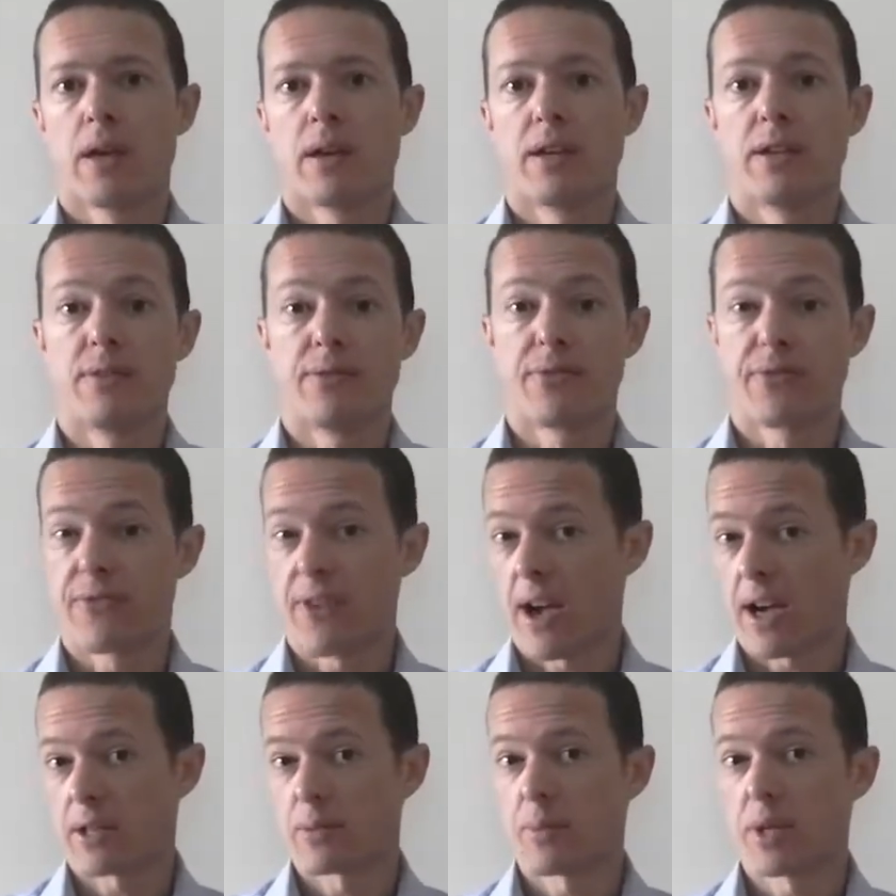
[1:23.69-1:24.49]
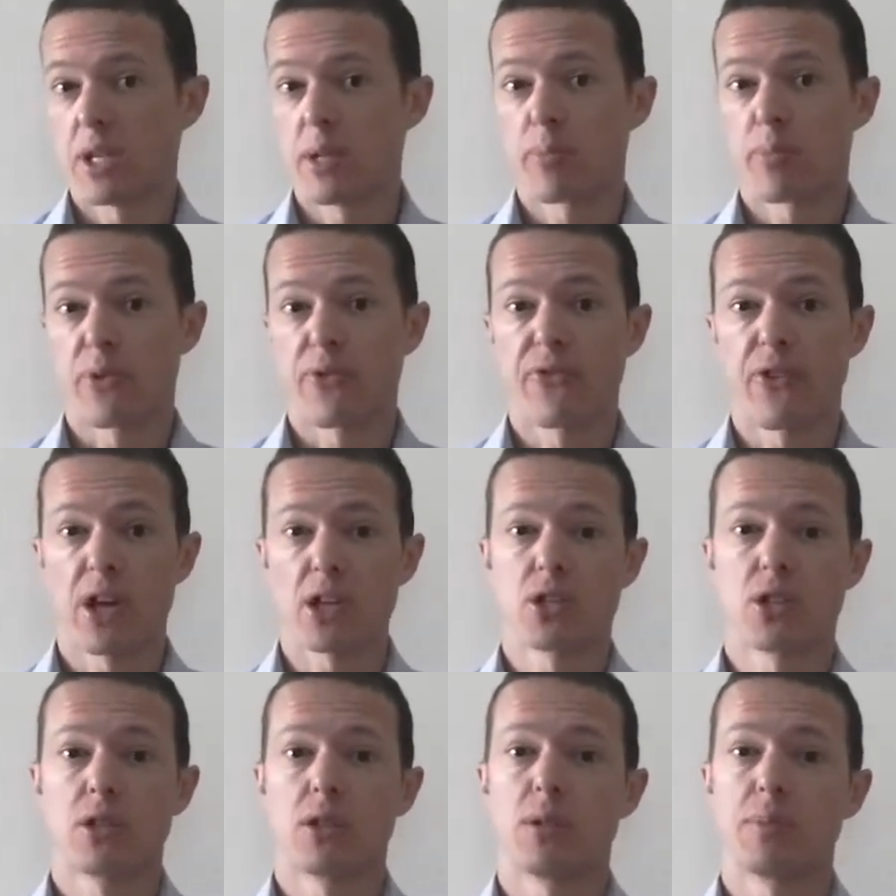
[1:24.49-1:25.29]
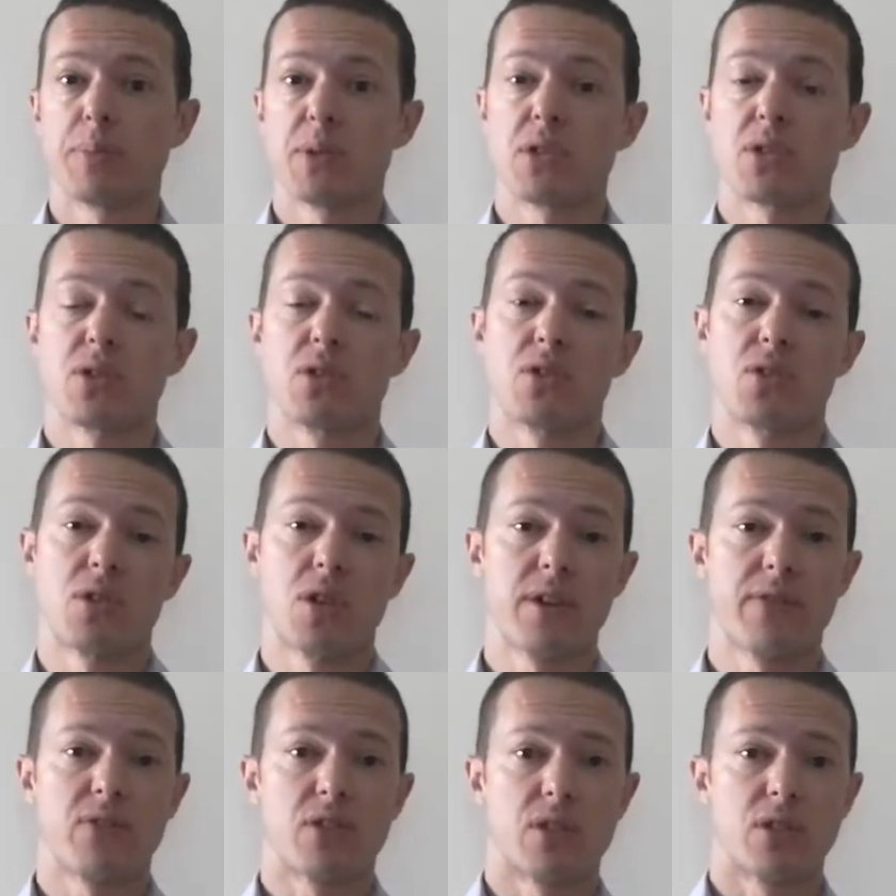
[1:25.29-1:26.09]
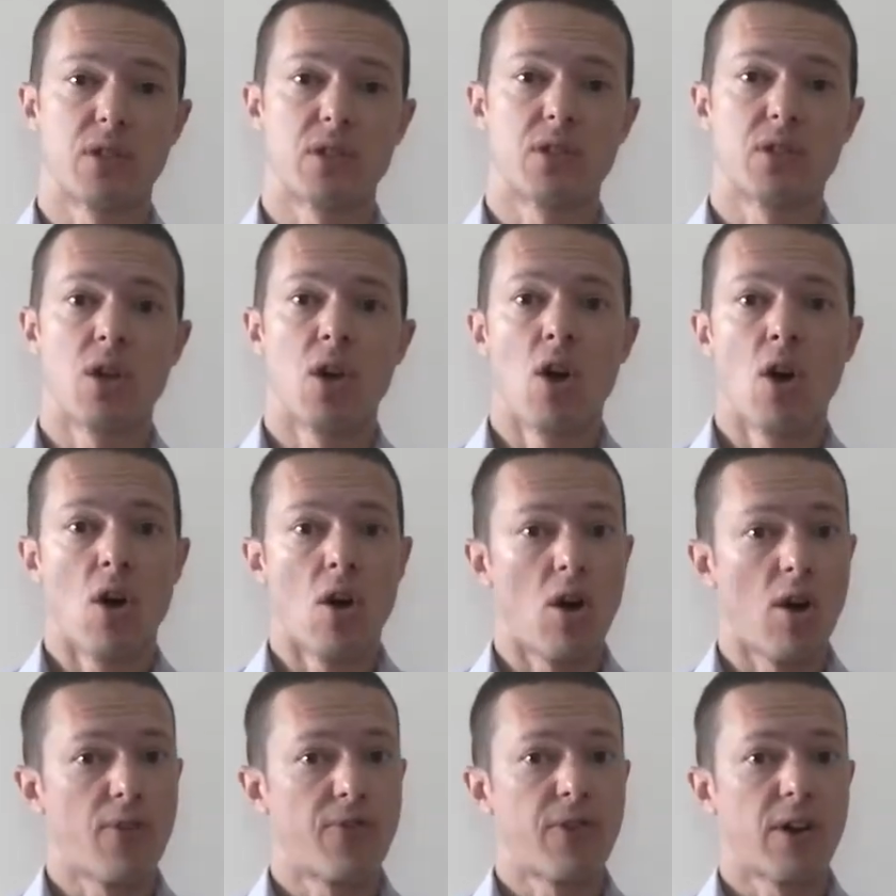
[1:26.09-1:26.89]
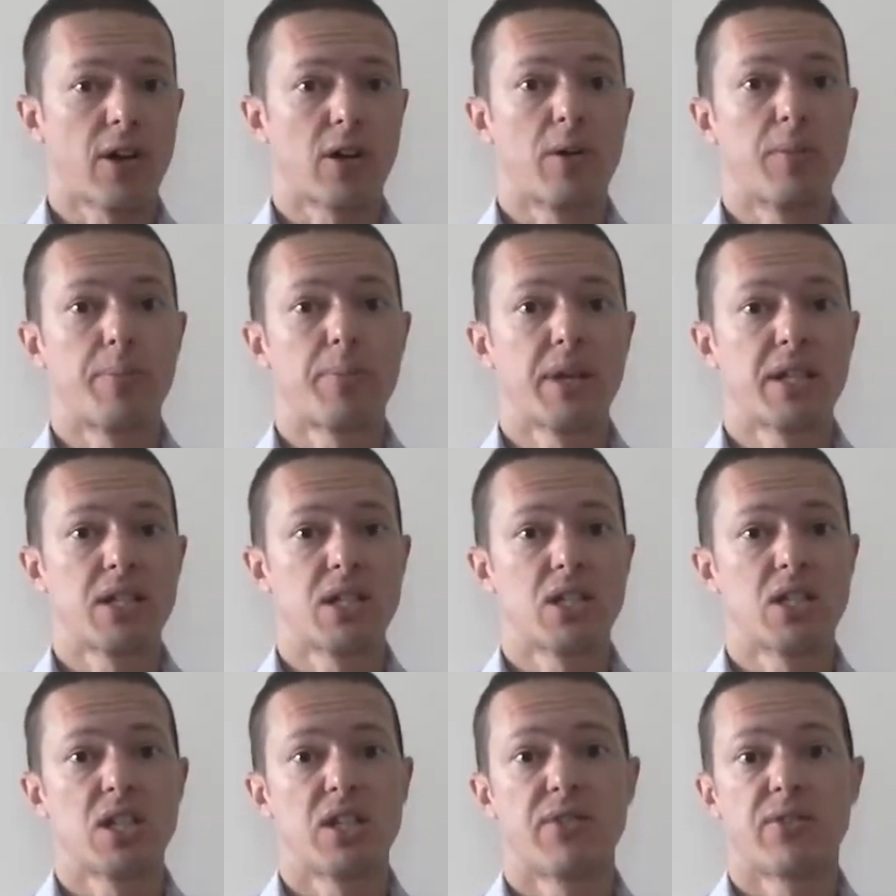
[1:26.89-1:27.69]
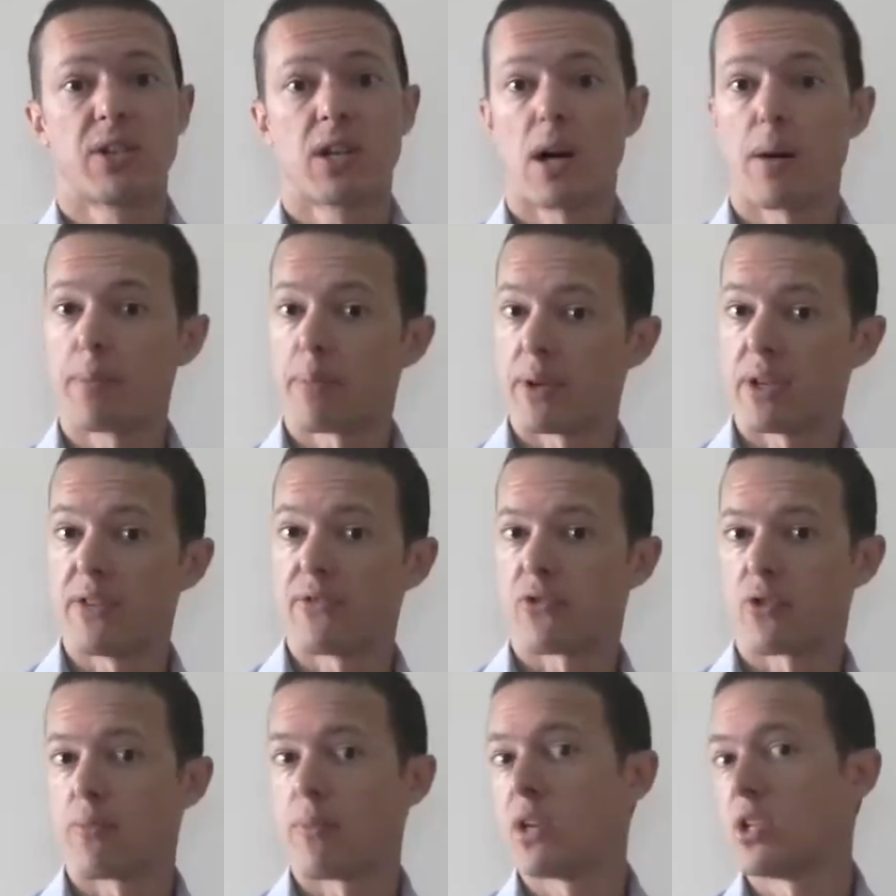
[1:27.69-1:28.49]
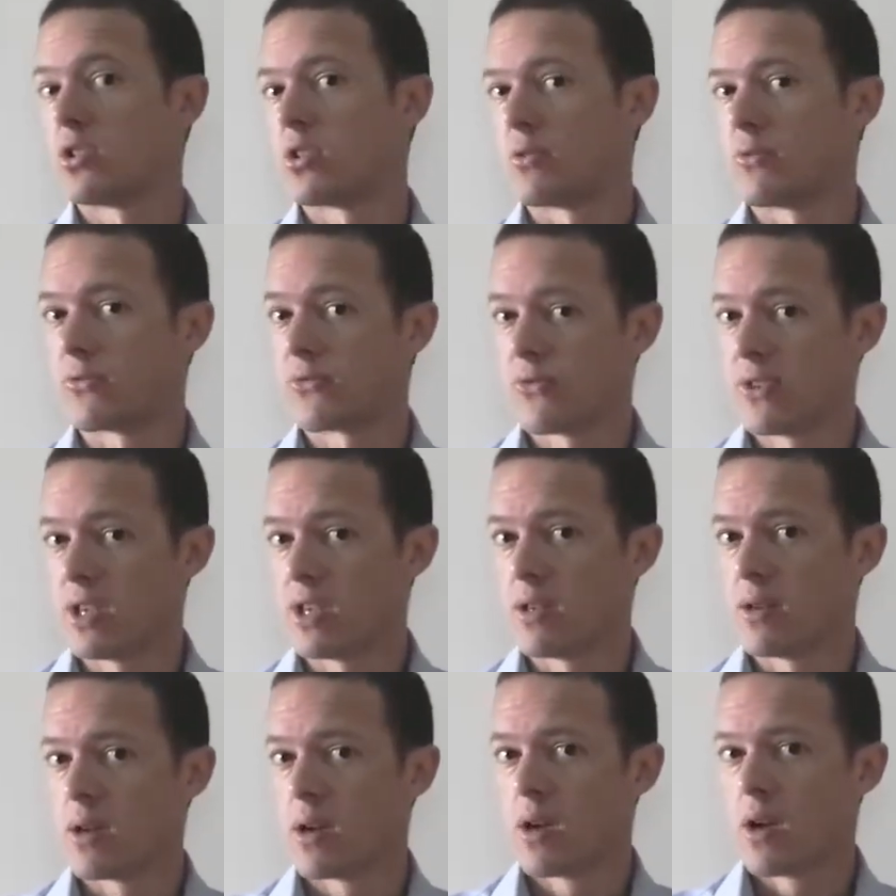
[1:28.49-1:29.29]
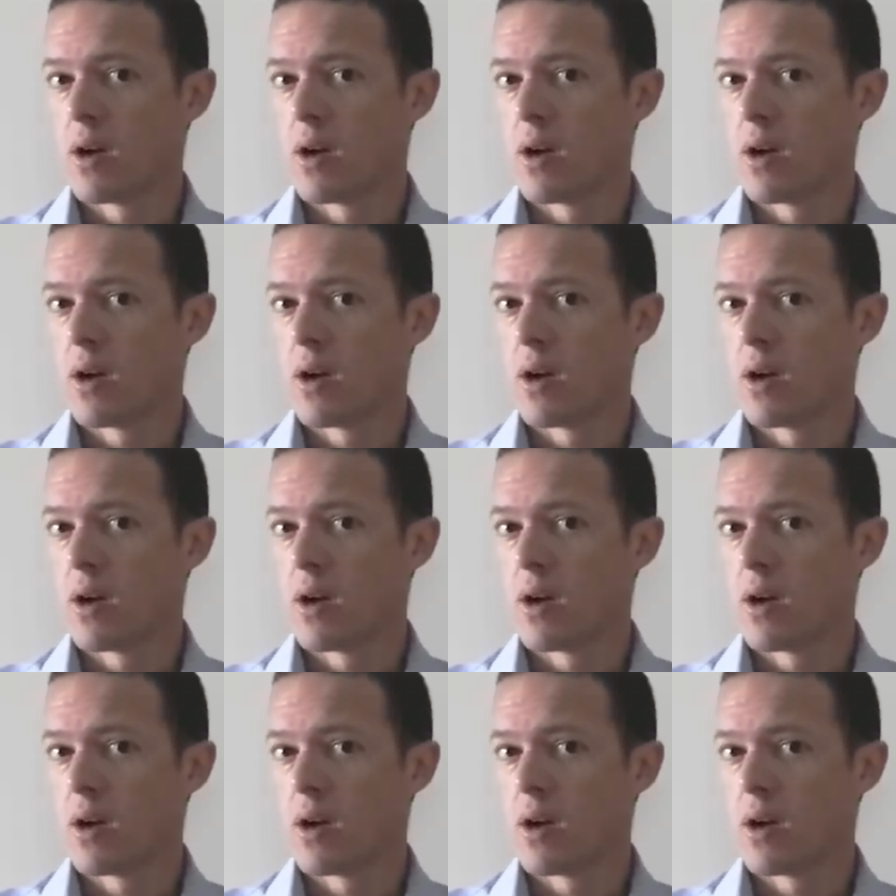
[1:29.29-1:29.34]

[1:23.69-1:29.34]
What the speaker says: In fact, many professional business services offer a competitive company formation fee,